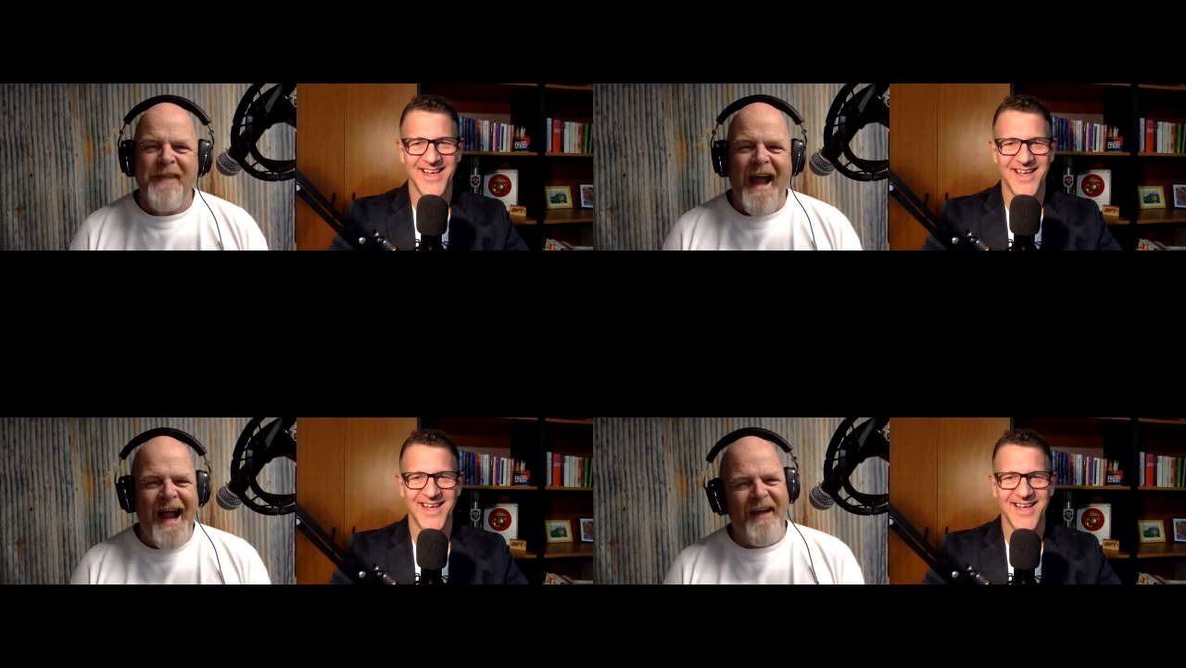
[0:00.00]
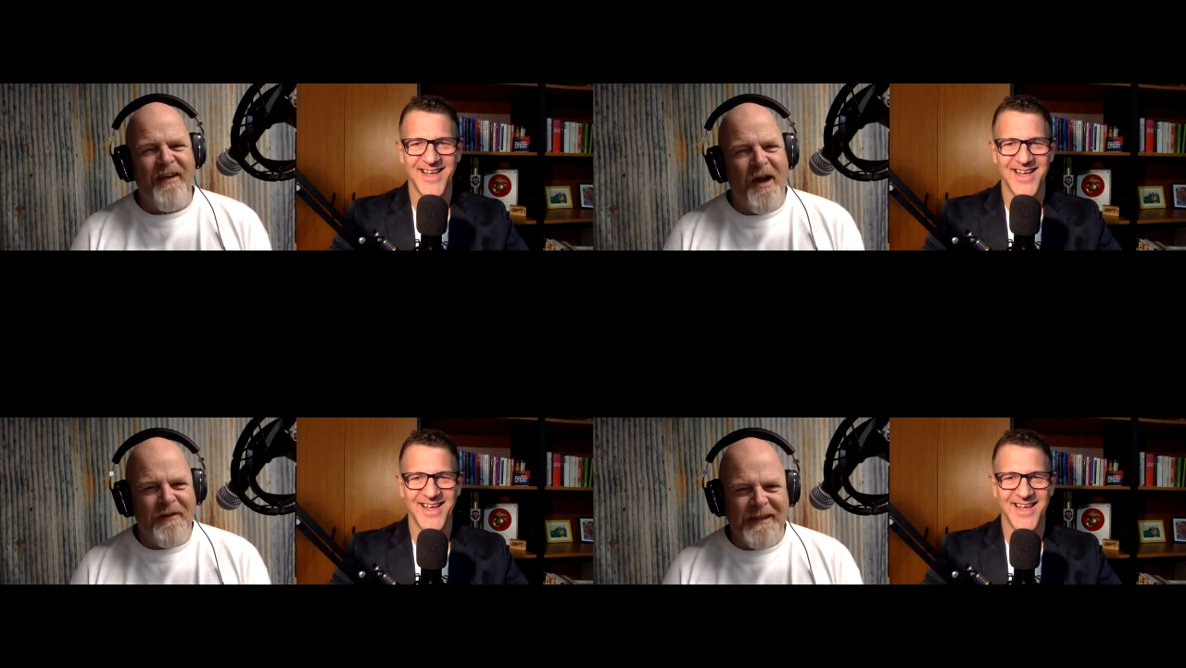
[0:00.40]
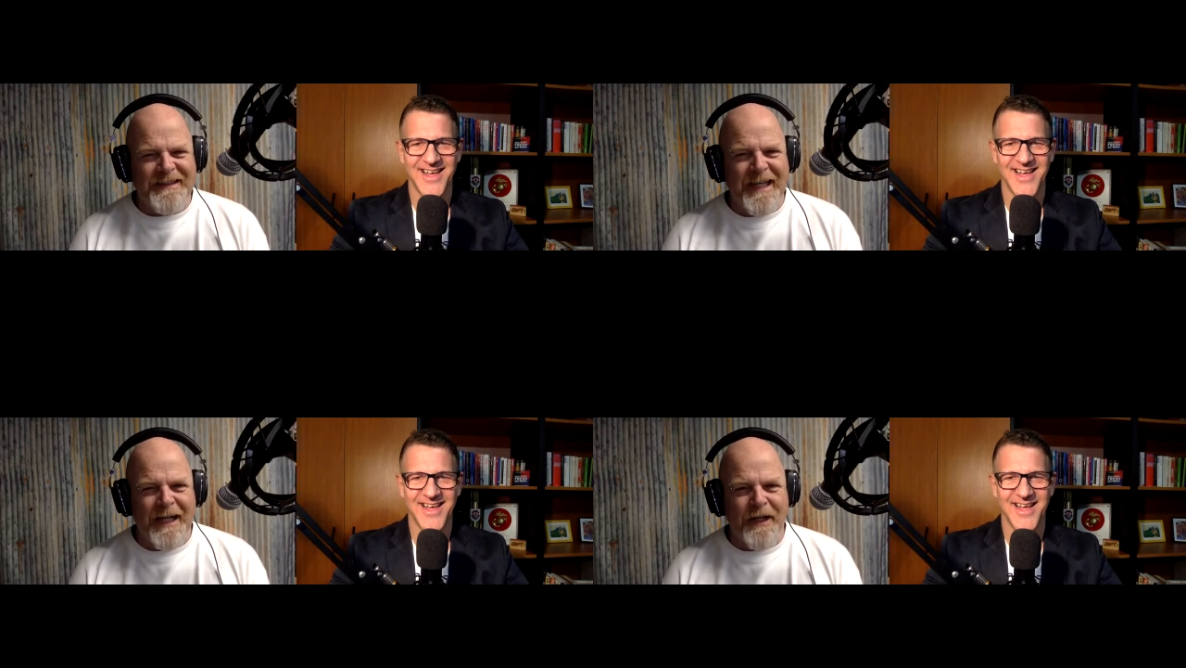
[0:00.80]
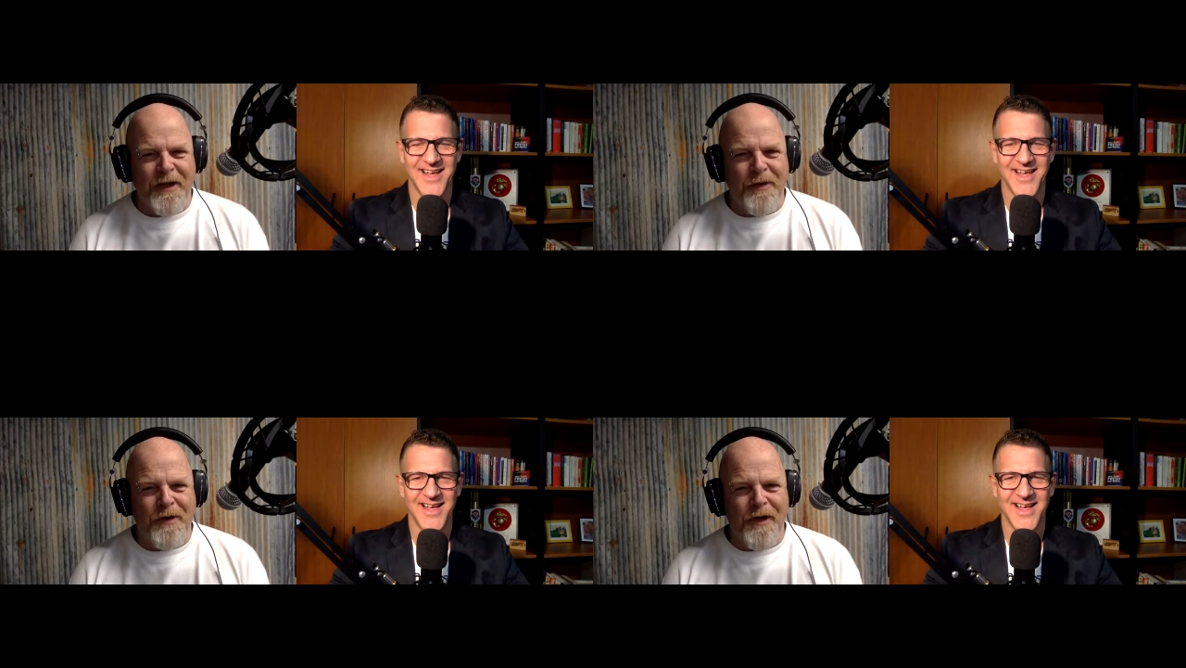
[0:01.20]
Speaker 1: I don't know if this is going to
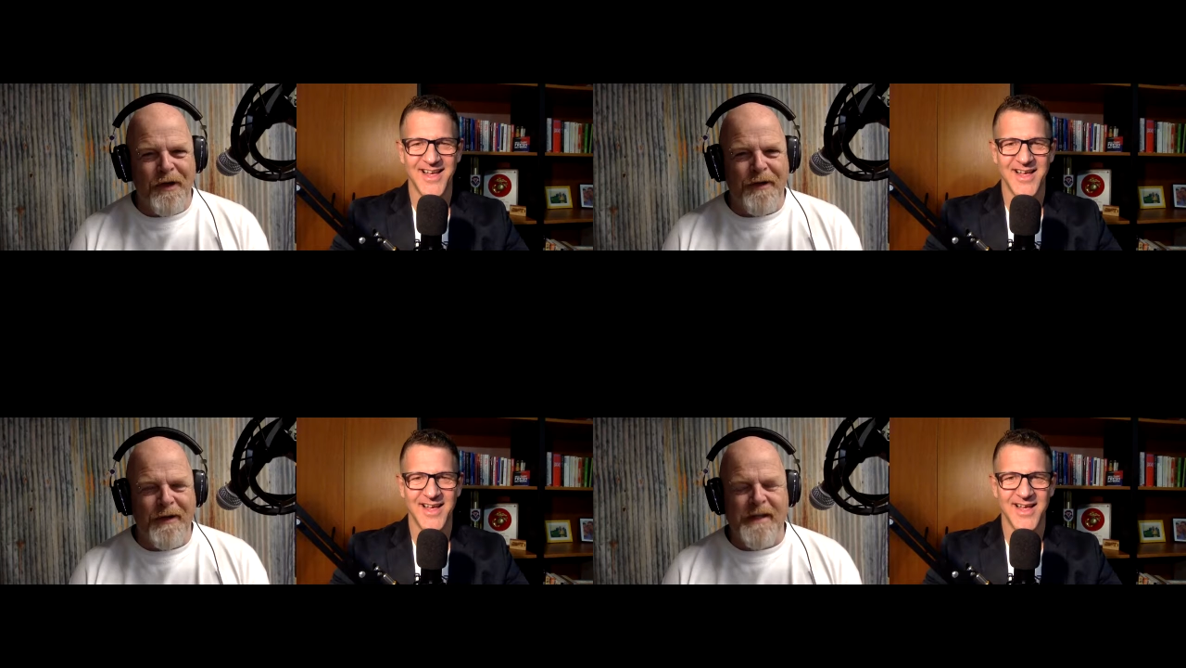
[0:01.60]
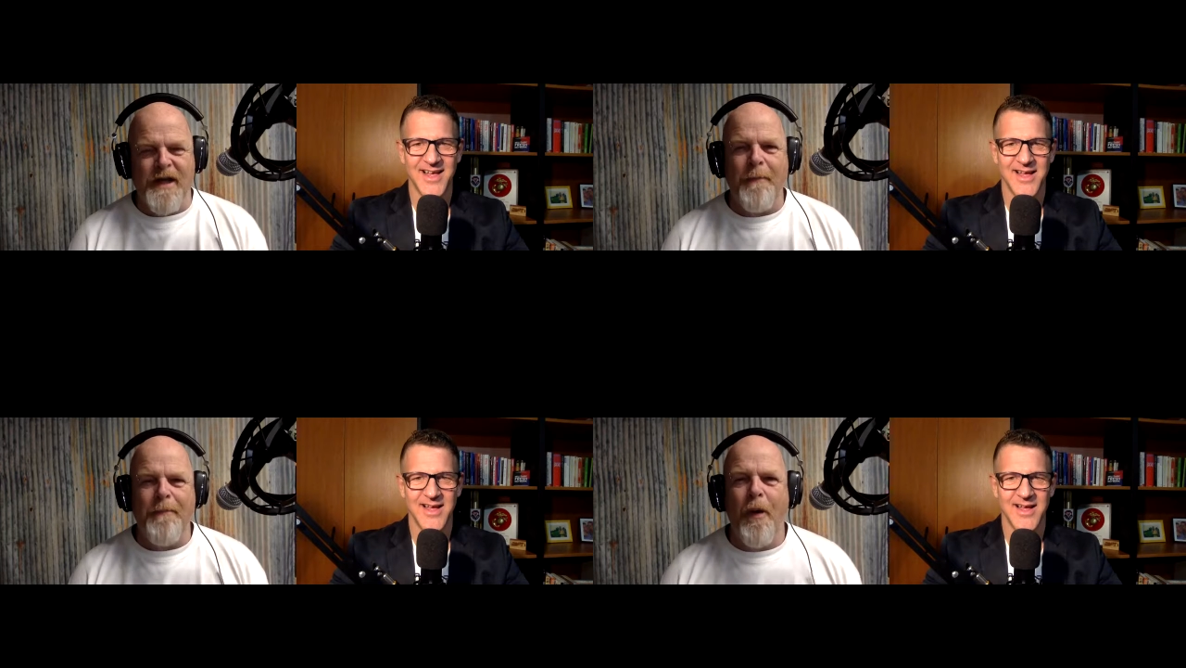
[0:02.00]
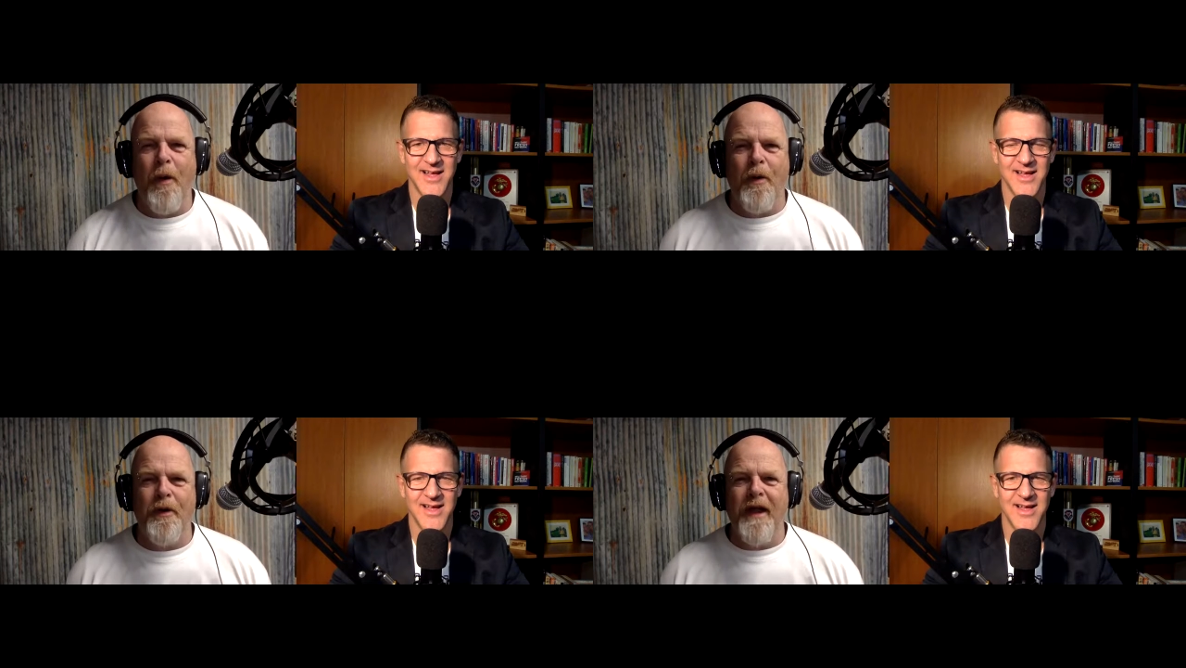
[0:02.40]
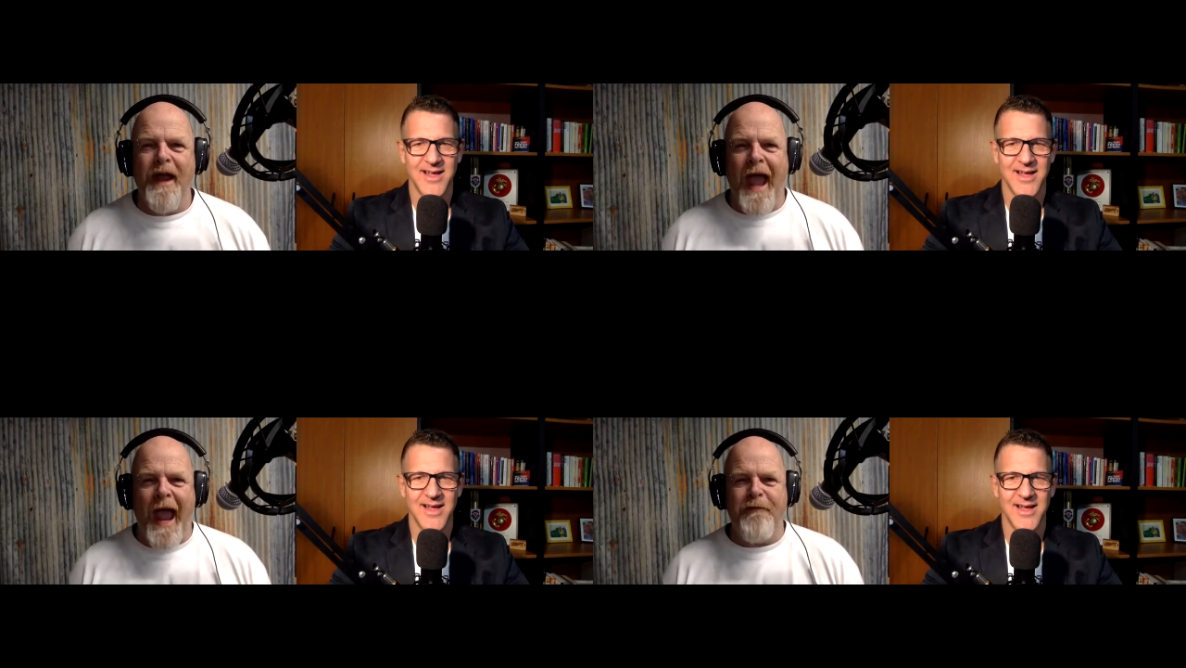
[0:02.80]
do good because I poured
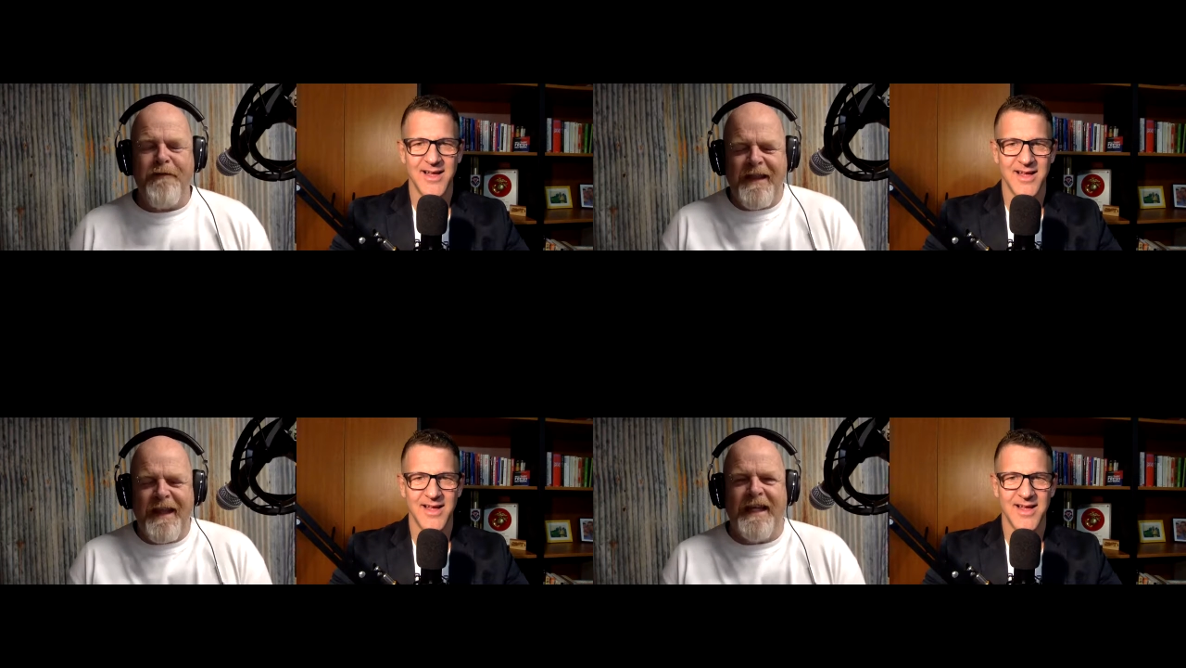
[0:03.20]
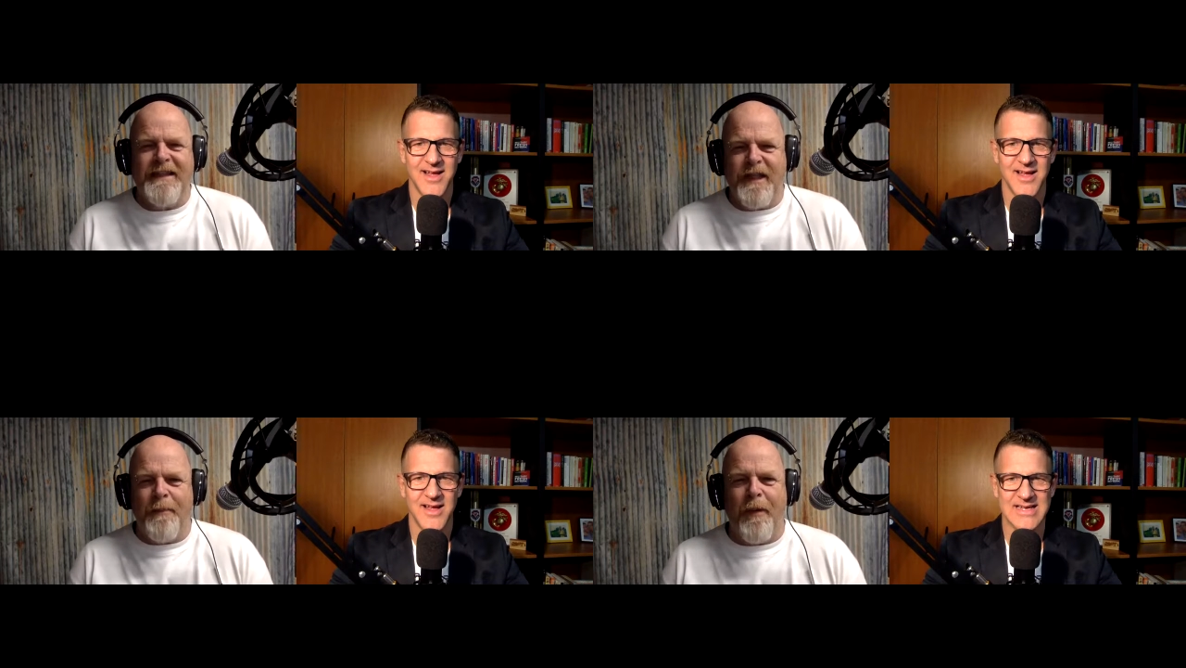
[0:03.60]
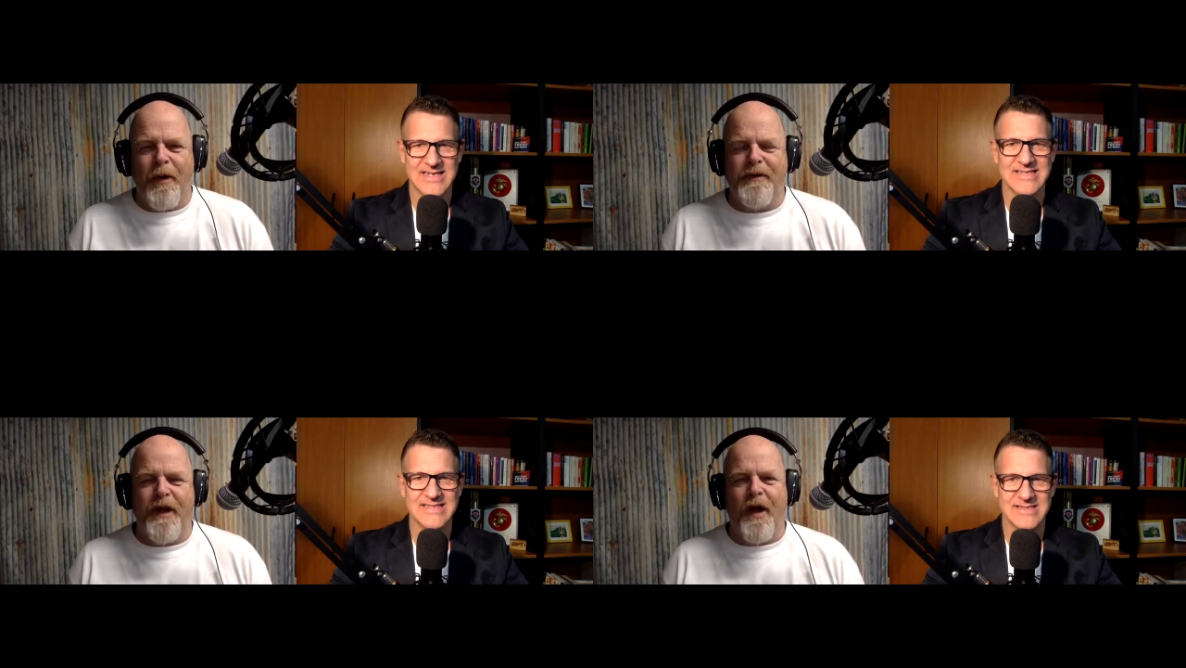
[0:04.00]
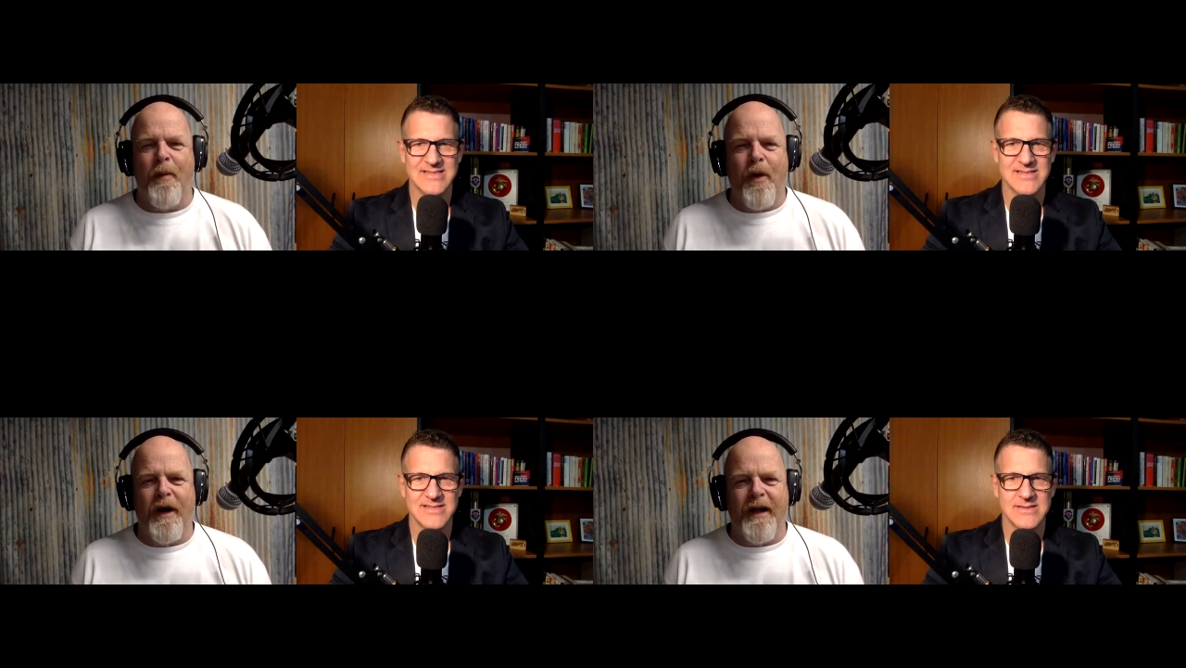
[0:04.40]
everything into the book that I
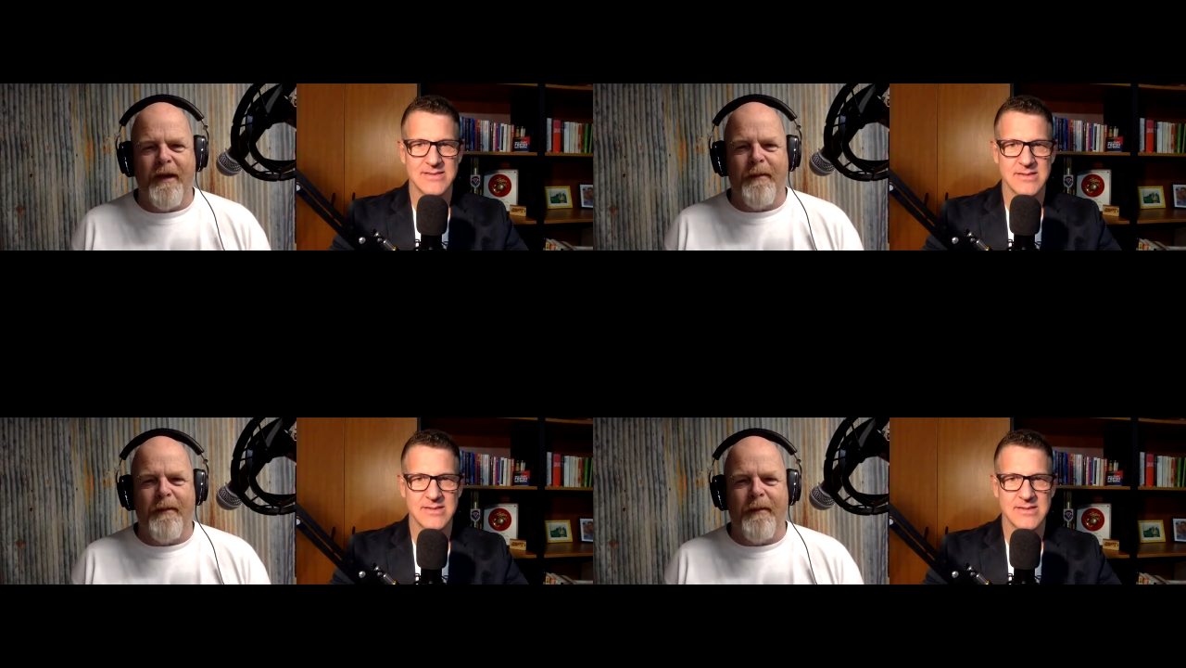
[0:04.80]
wanted